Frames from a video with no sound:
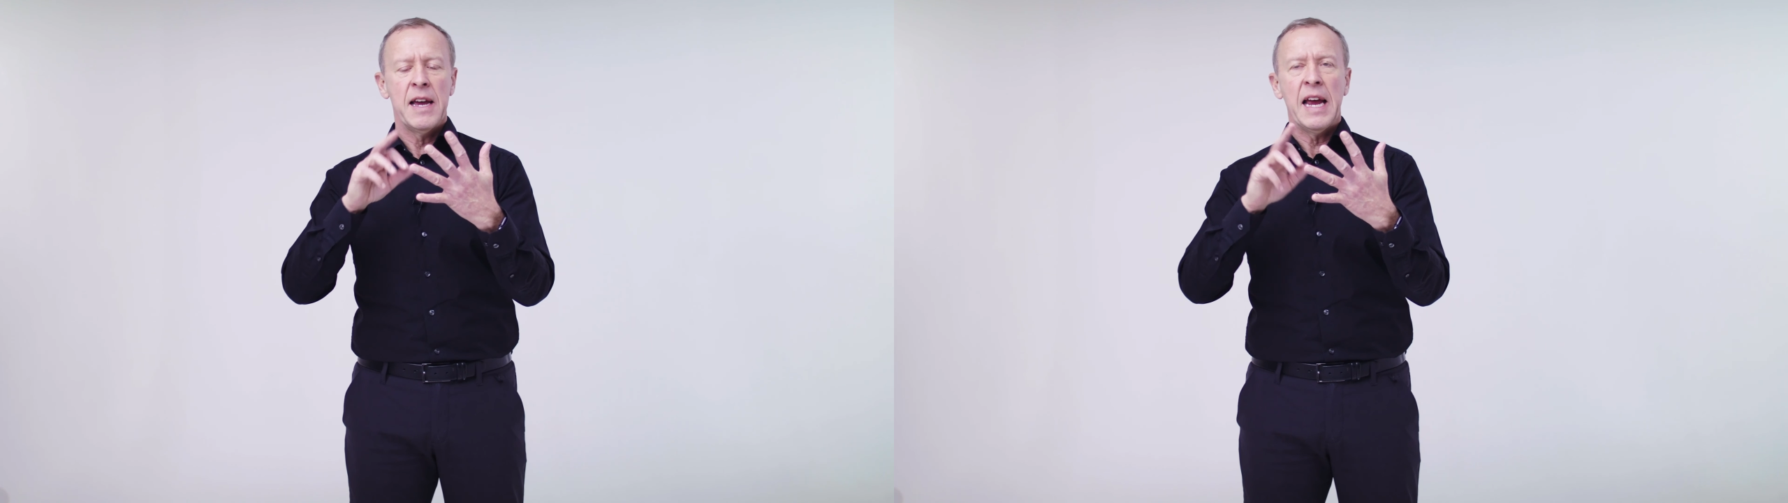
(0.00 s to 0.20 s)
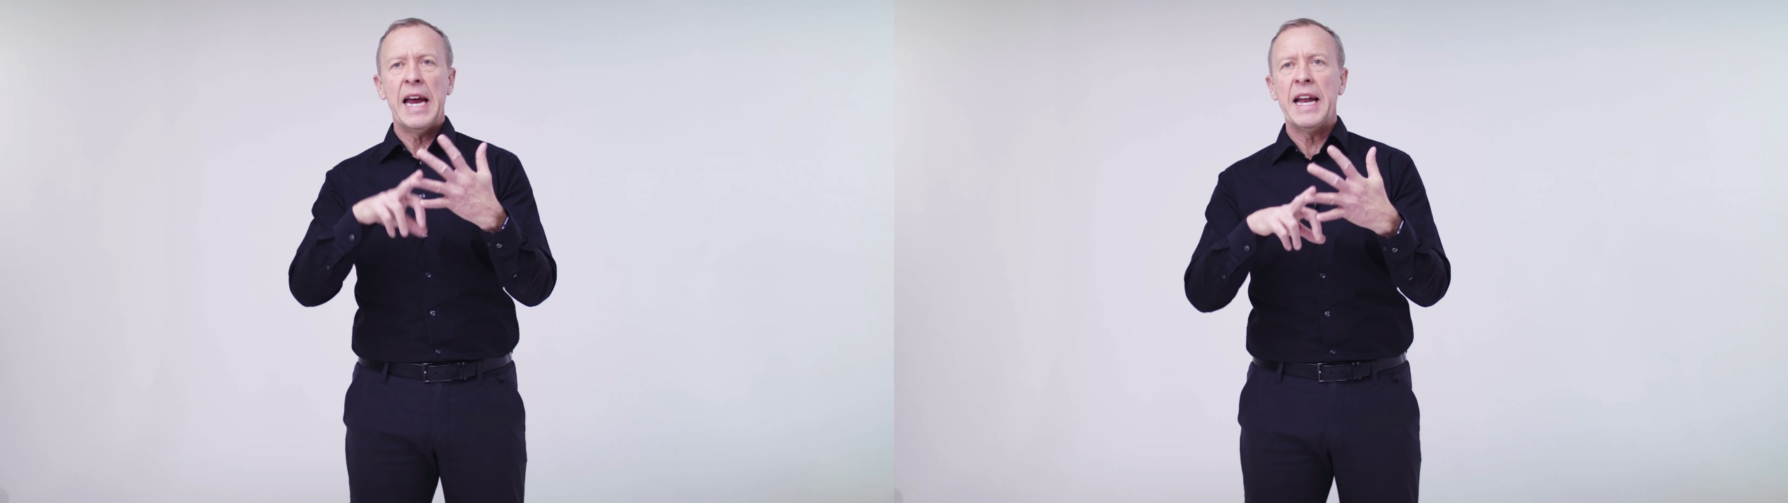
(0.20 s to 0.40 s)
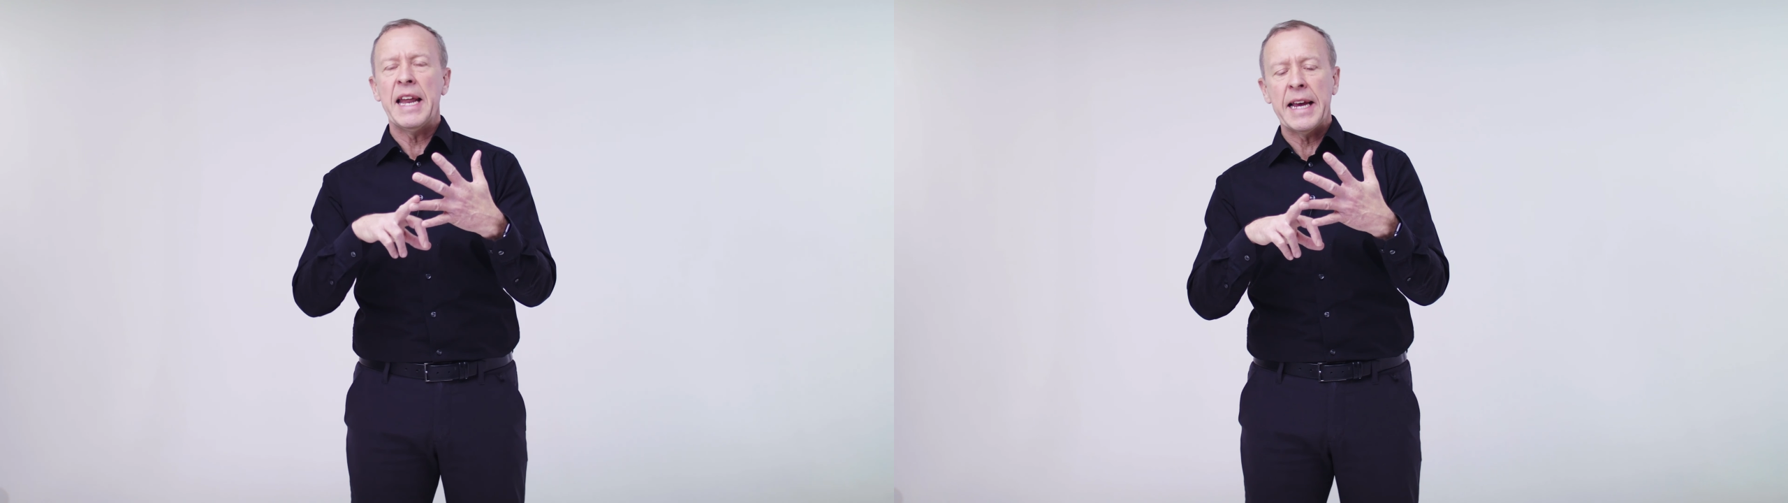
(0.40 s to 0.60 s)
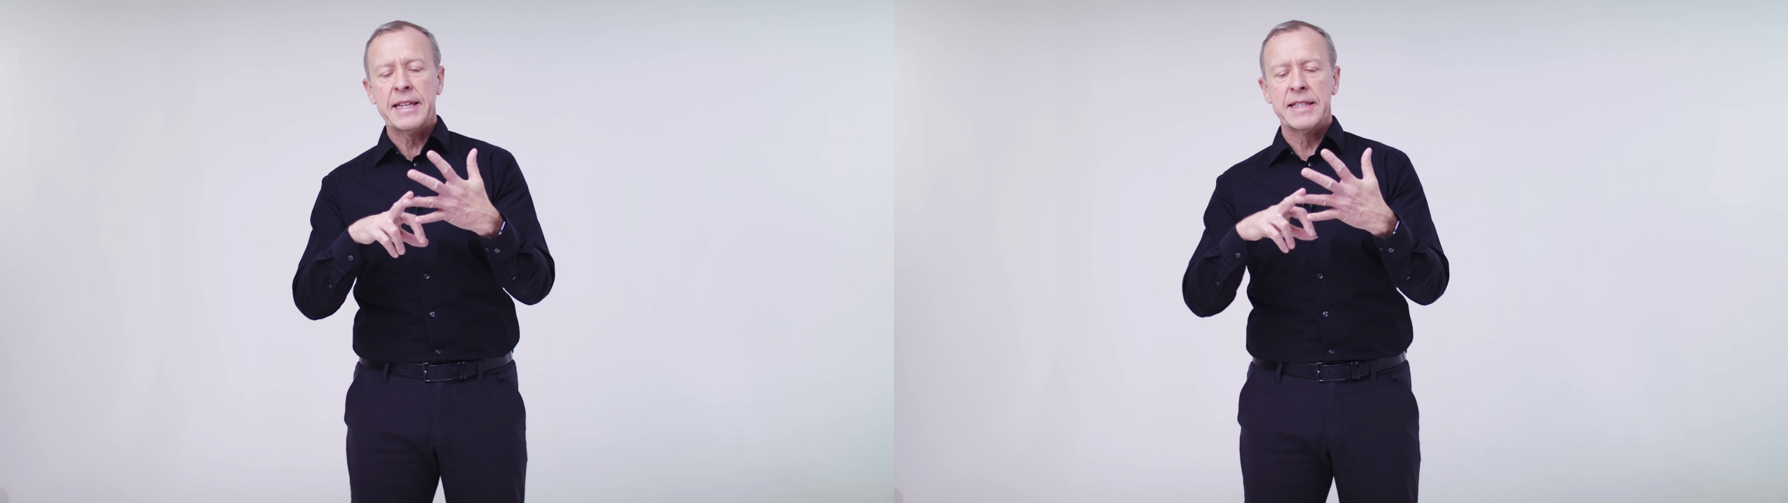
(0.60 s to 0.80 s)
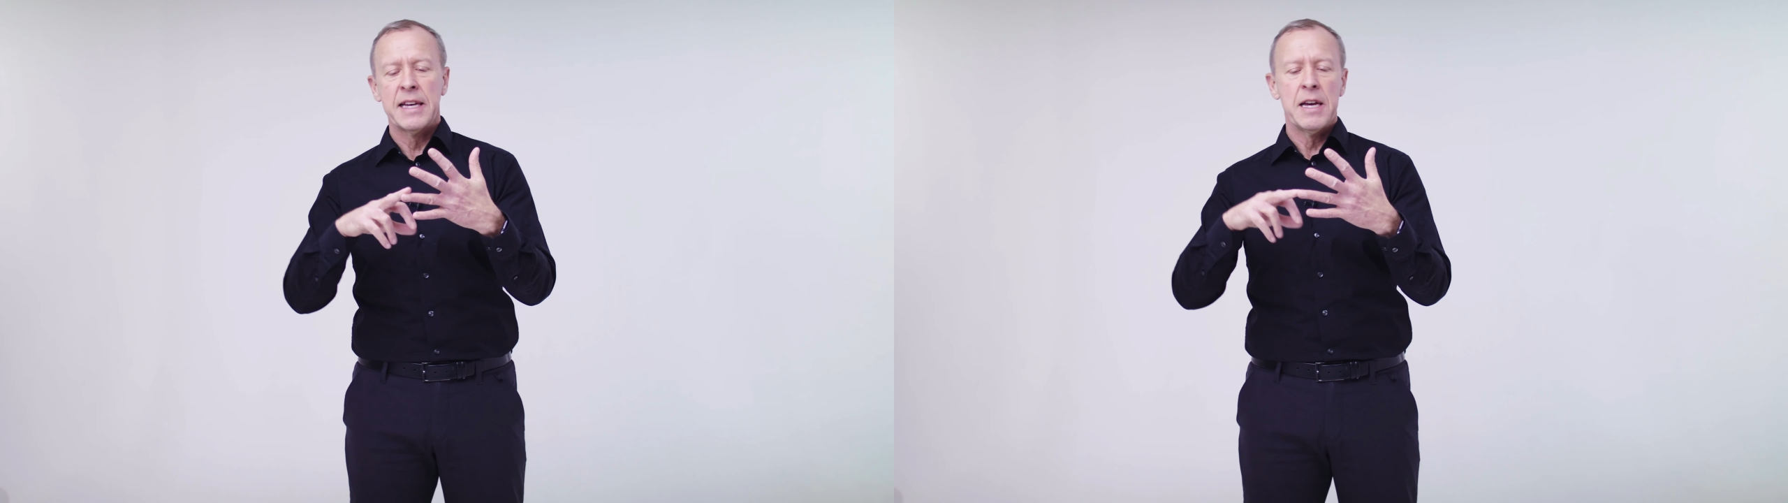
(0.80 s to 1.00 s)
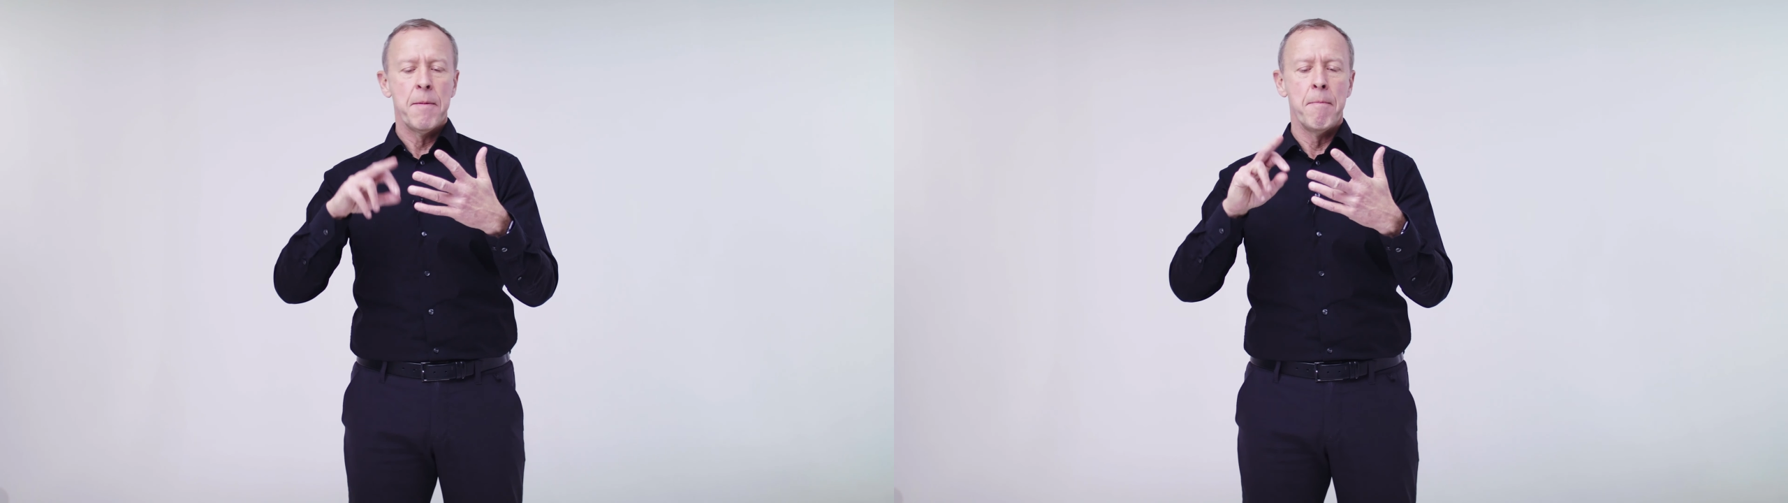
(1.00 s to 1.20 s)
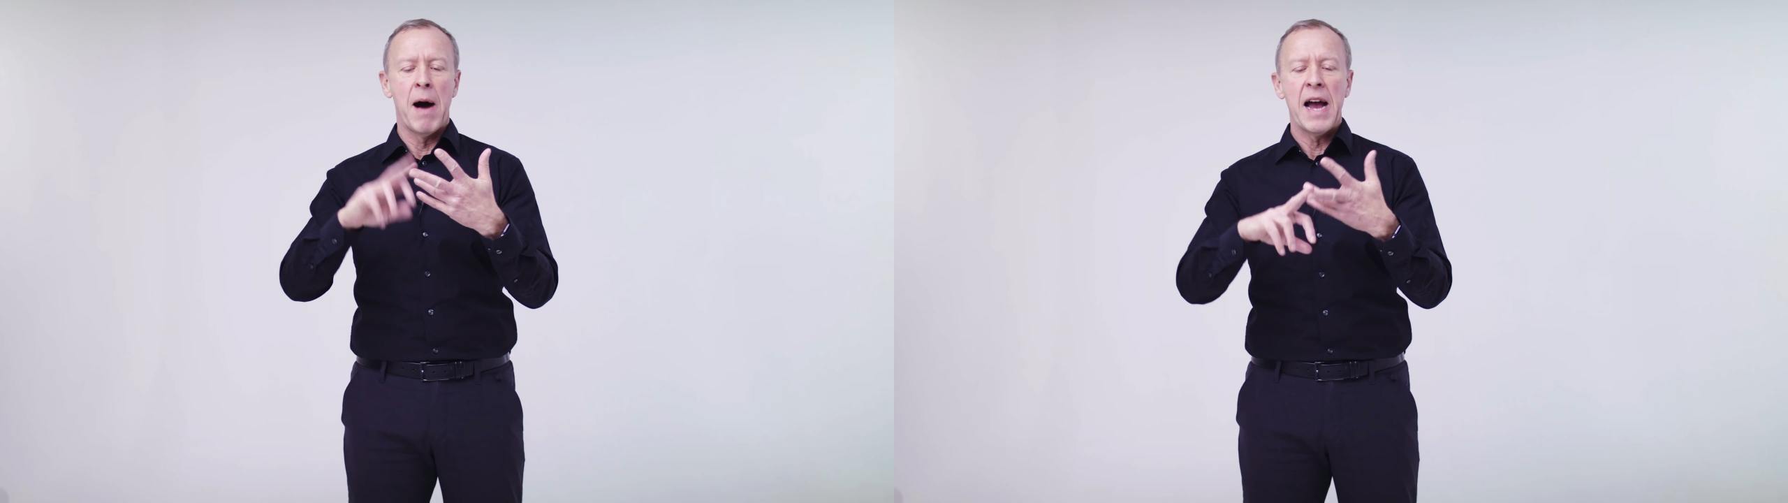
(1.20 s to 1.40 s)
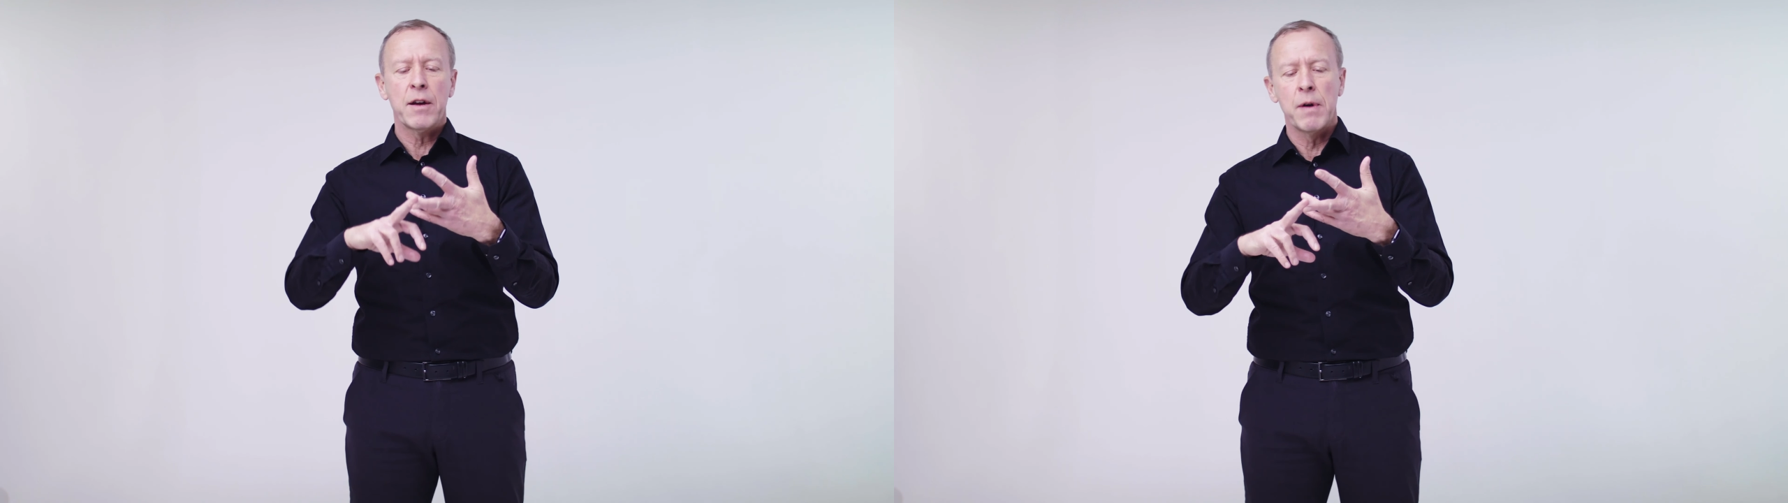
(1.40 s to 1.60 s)
headaches,
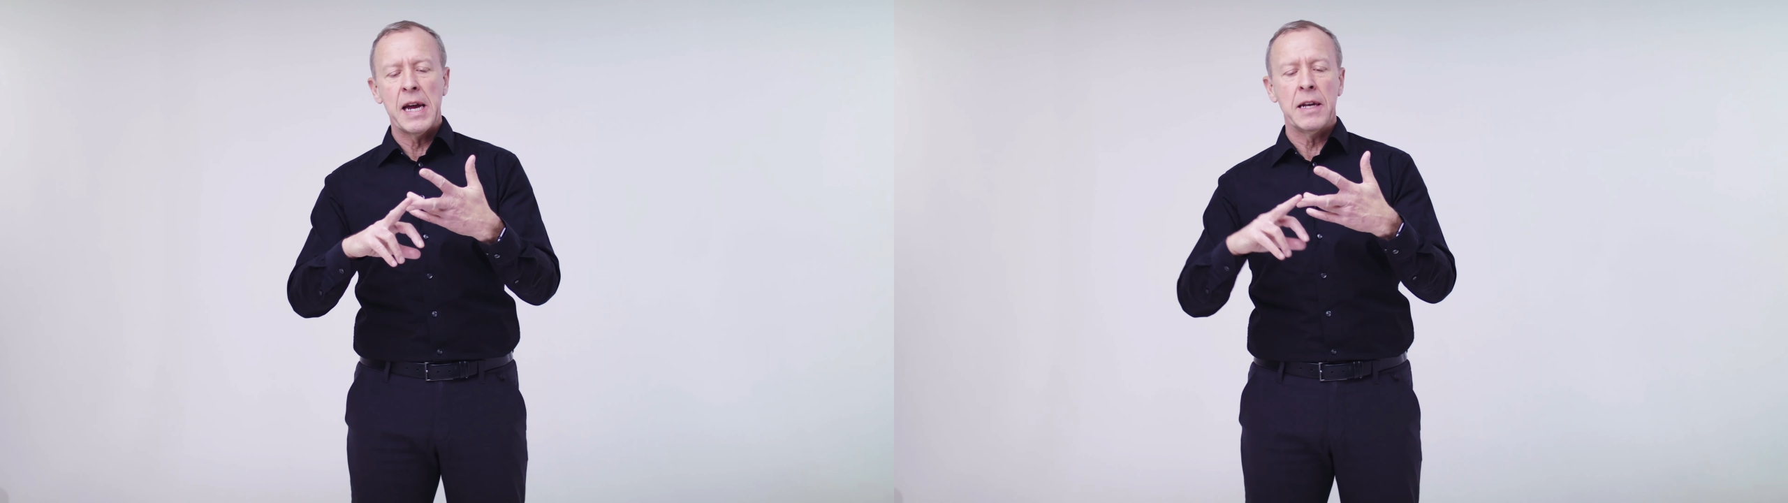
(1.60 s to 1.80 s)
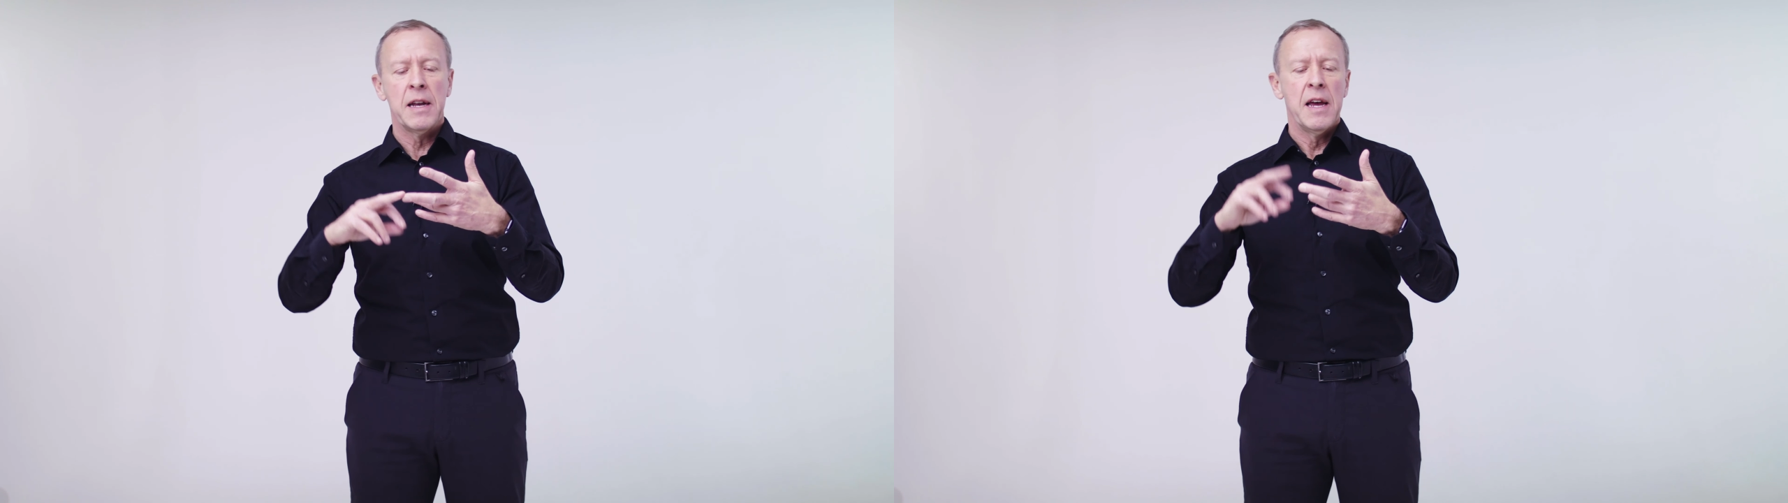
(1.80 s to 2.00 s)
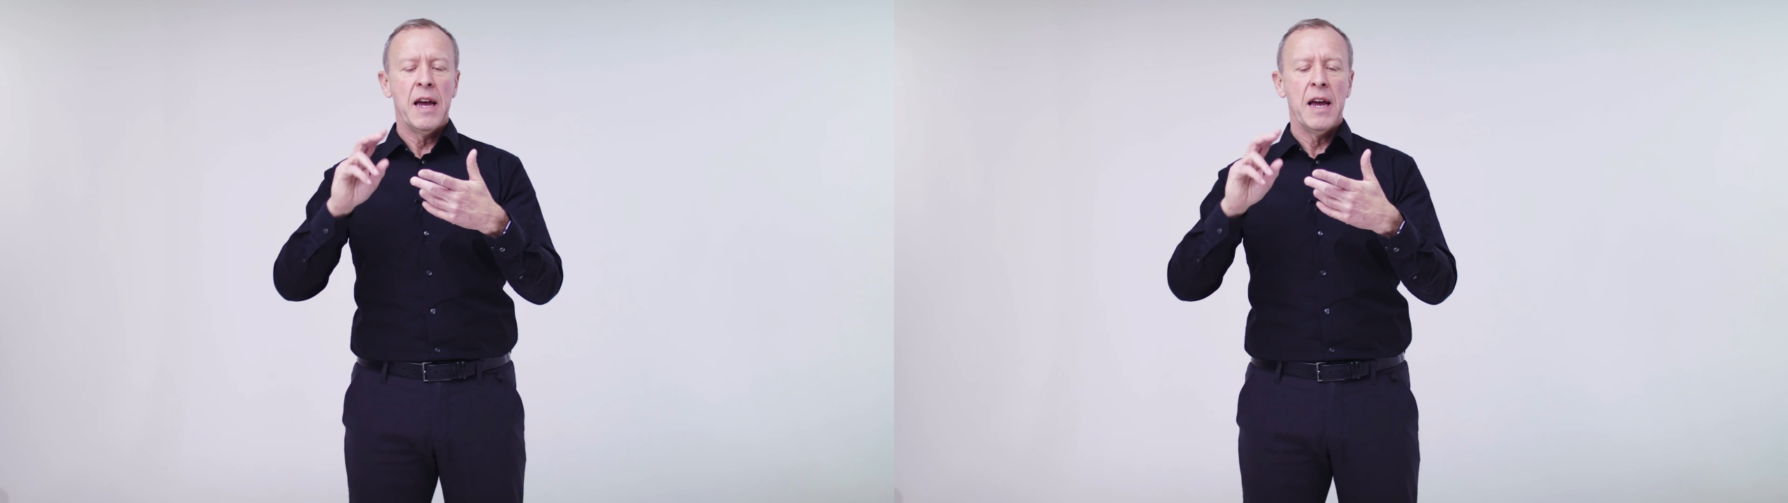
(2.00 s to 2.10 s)
migraine,